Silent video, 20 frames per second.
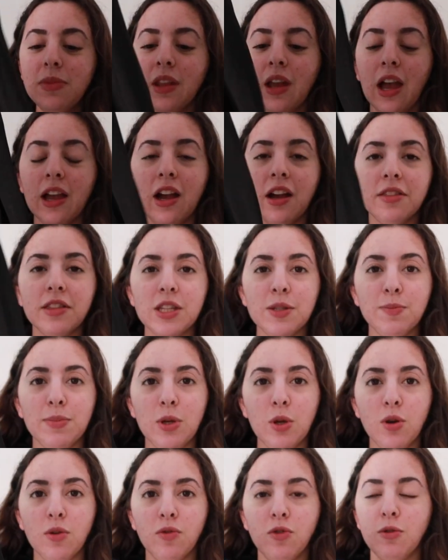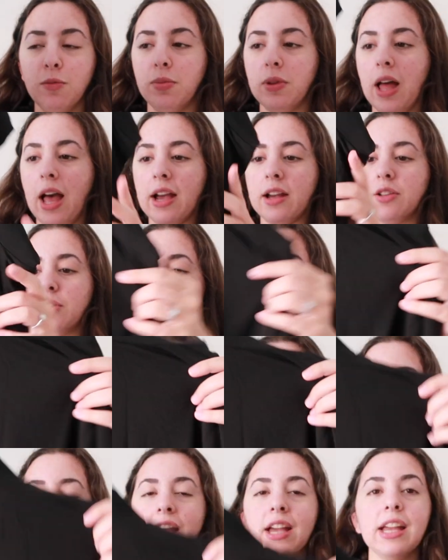I got this beautiful black
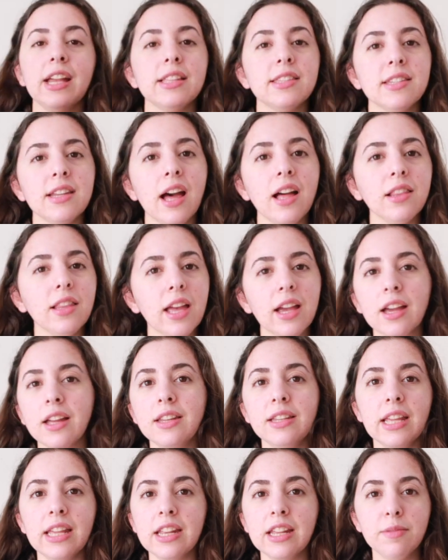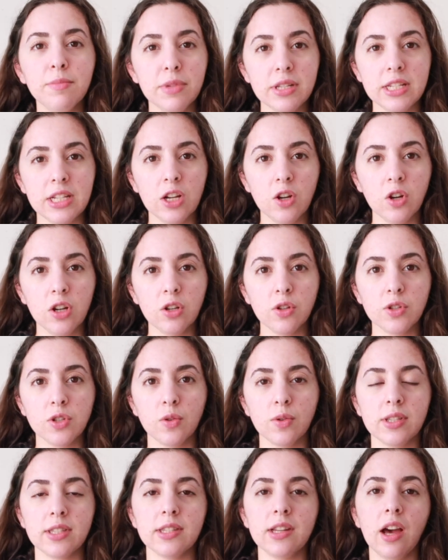turtleneck. It's not like a knitted material, so
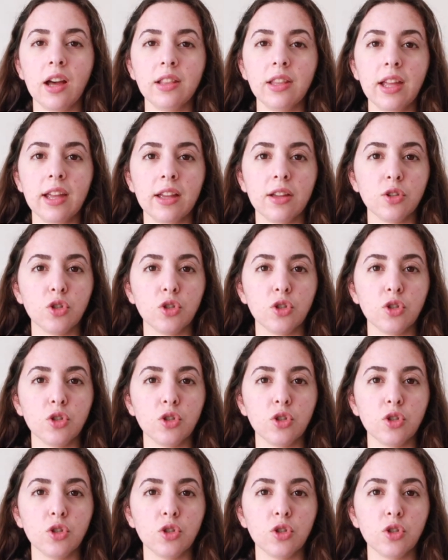it's not like